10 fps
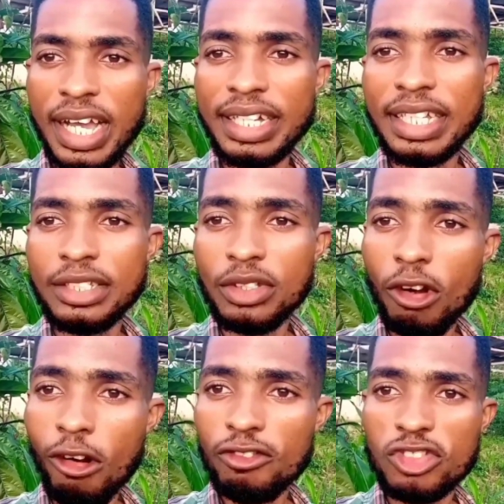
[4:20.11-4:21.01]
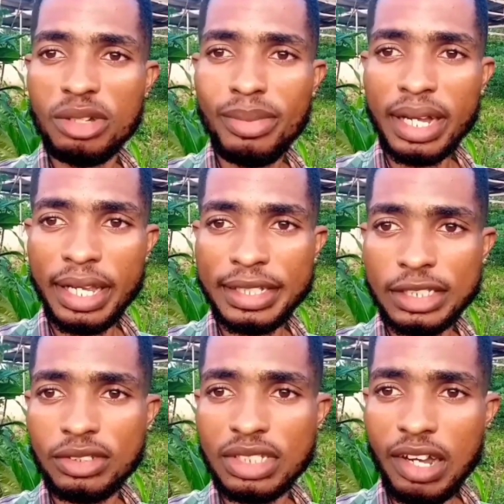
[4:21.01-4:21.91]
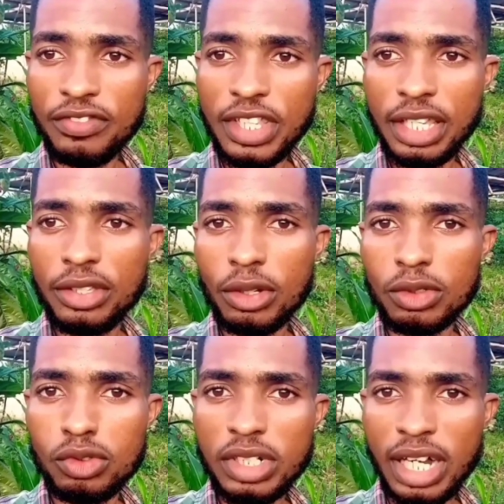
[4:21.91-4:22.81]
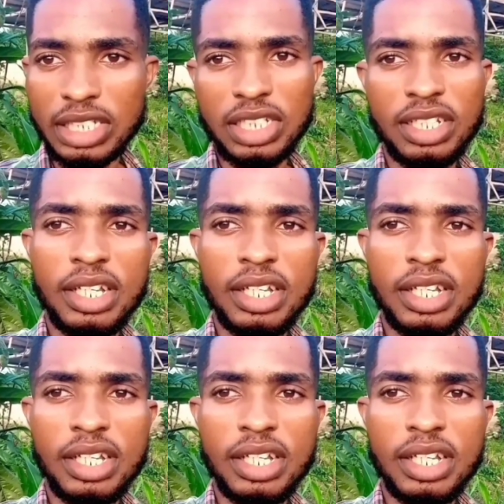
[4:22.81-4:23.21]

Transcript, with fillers: and then off to the market, you have taken your full cash.